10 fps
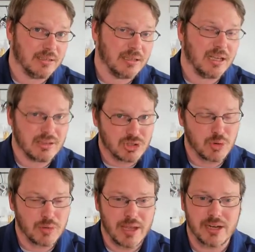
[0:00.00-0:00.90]
I'll show
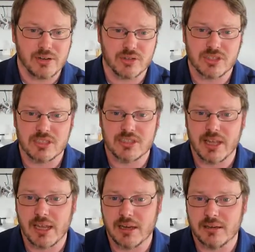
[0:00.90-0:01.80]
that here in just a
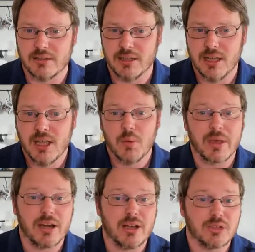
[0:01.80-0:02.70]
second. We
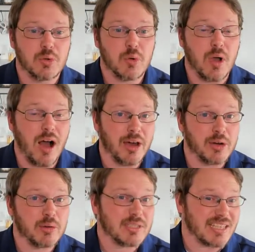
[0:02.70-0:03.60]
can also
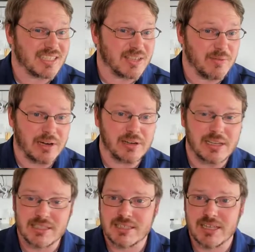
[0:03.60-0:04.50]
auto set
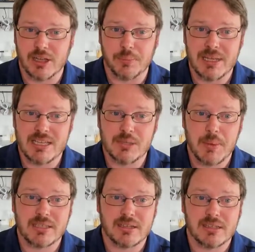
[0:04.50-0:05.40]
severities and TLPs
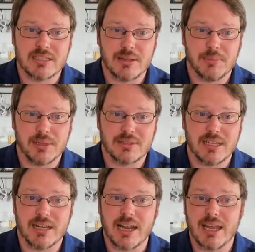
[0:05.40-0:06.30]
based on these templates,
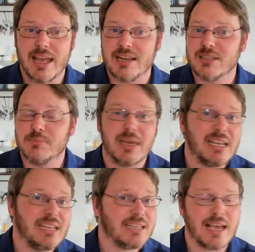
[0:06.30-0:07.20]
and I can add as
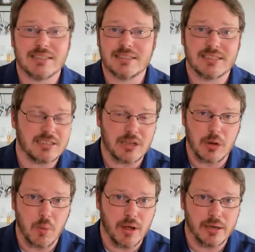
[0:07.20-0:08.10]
many tasks as I
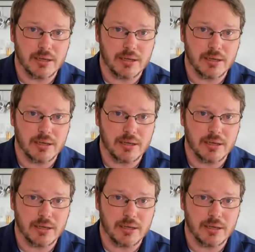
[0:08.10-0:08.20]
want.